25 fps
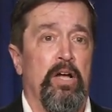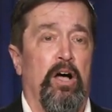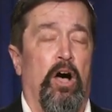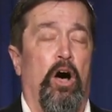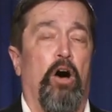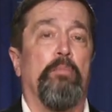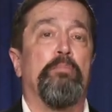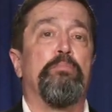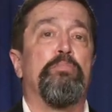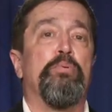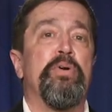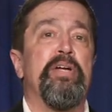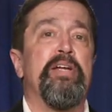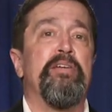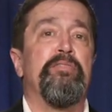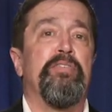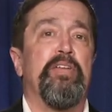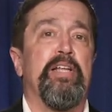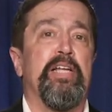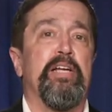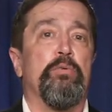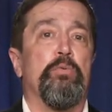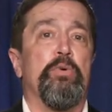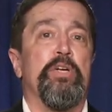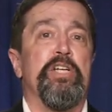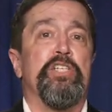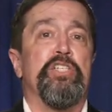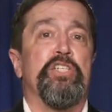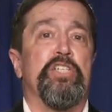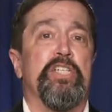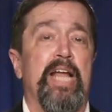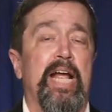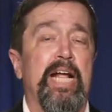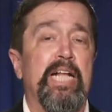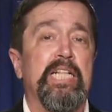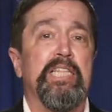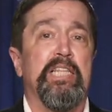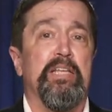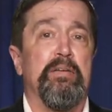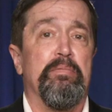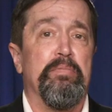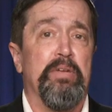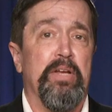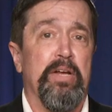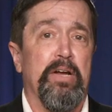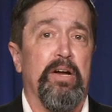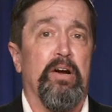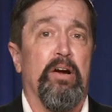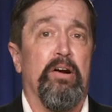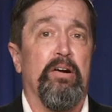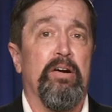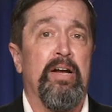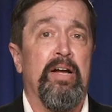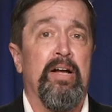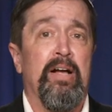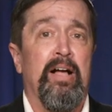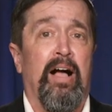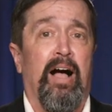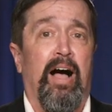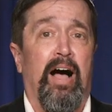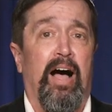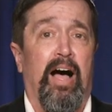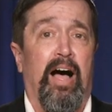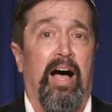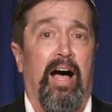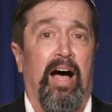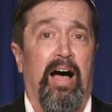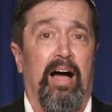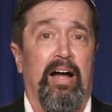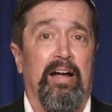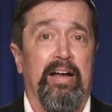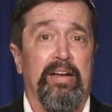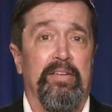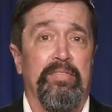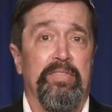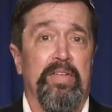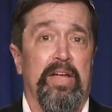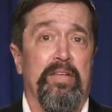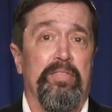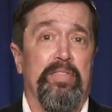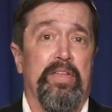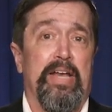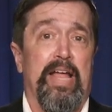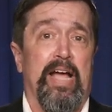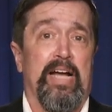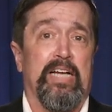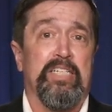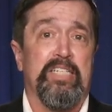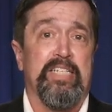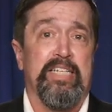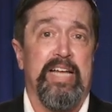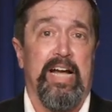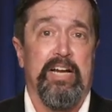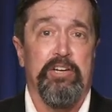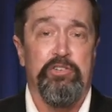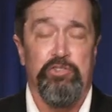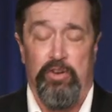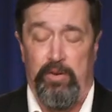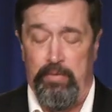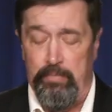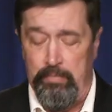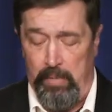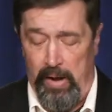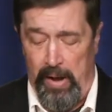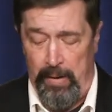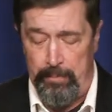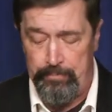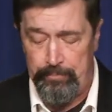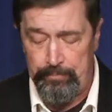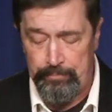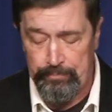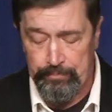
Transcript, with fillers: I'll briefly restate them here uh, in in the next section, but.